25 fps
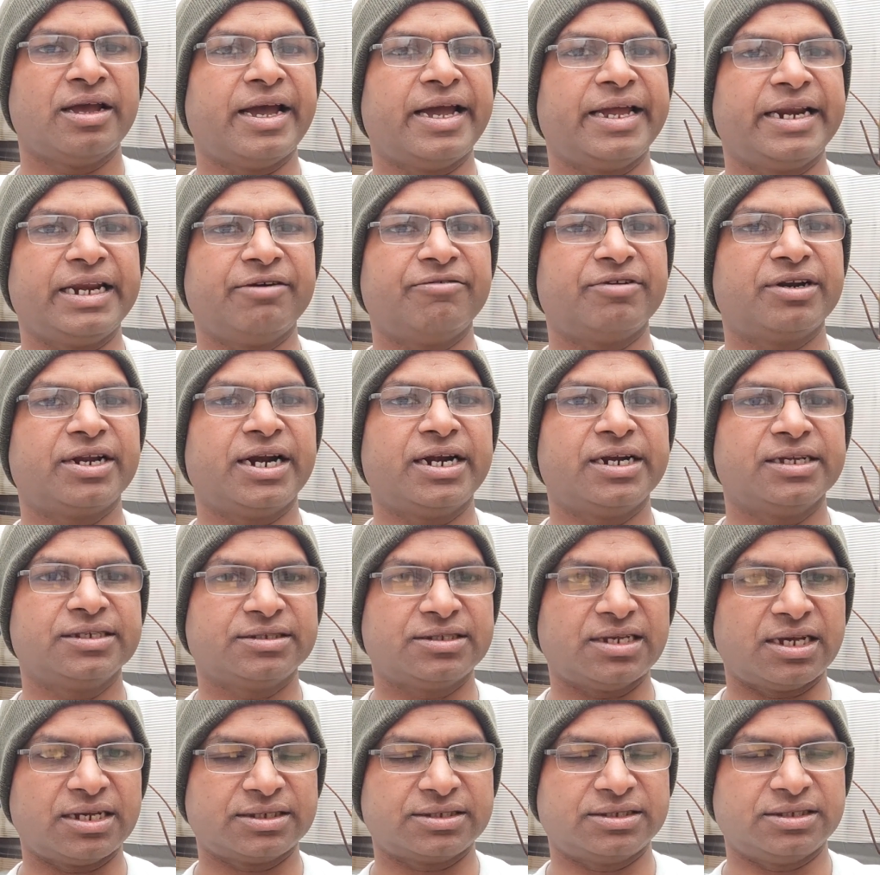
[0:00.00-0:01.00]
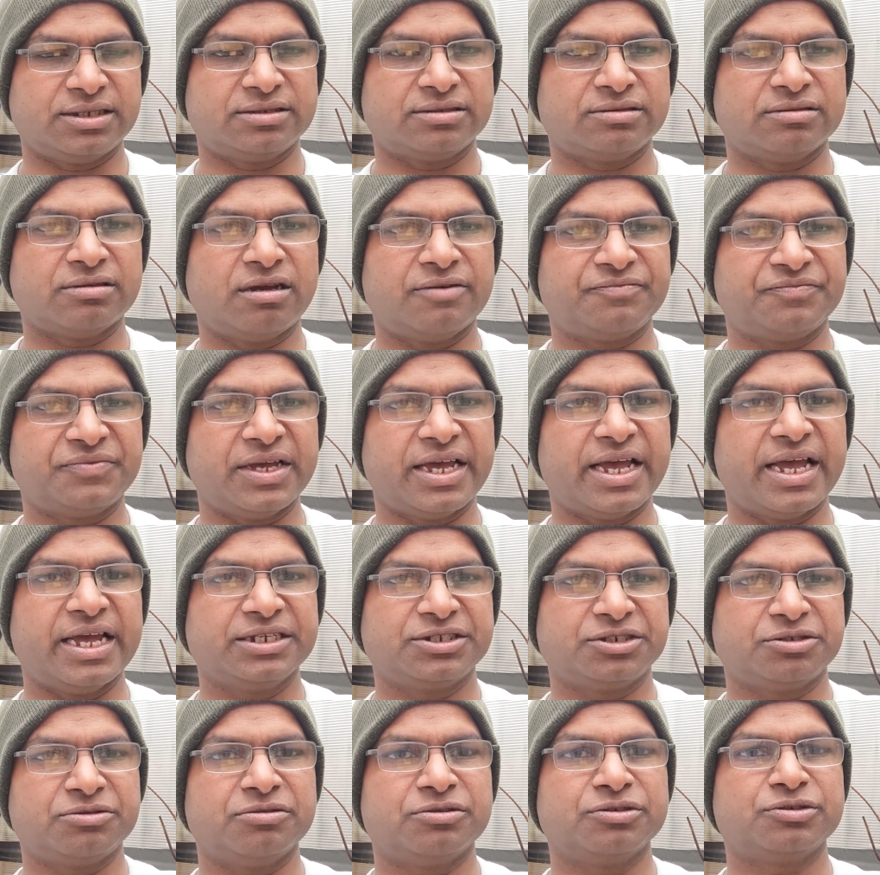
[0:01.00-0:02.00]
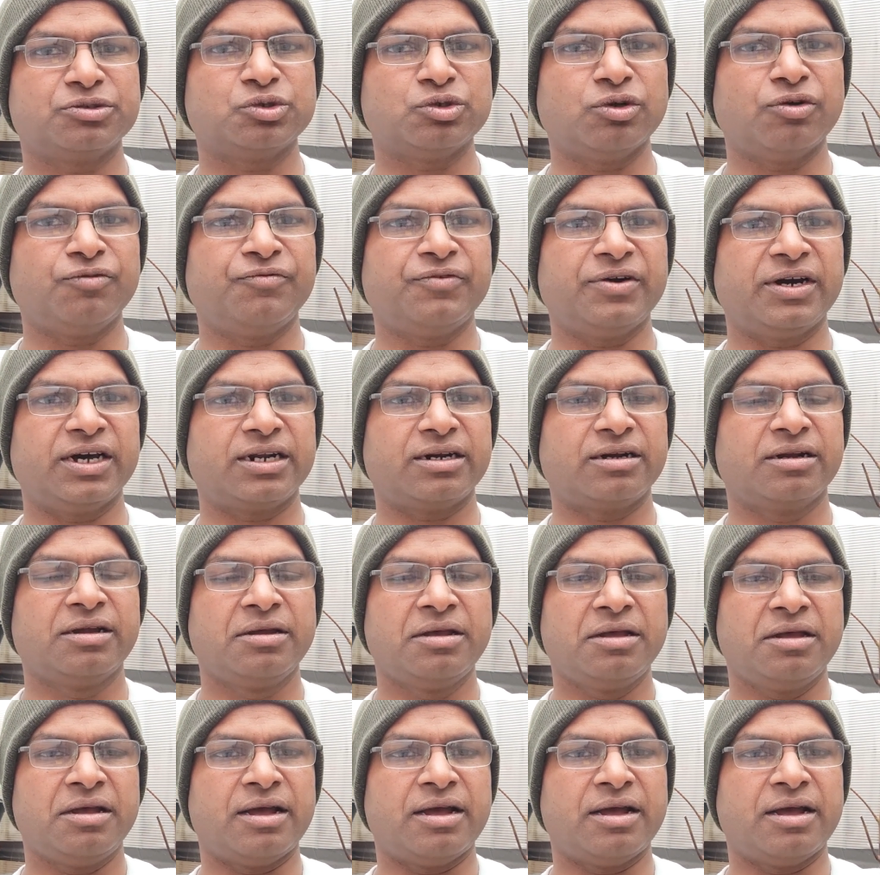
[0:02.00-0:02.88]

I never had a success of the ash gourd so far.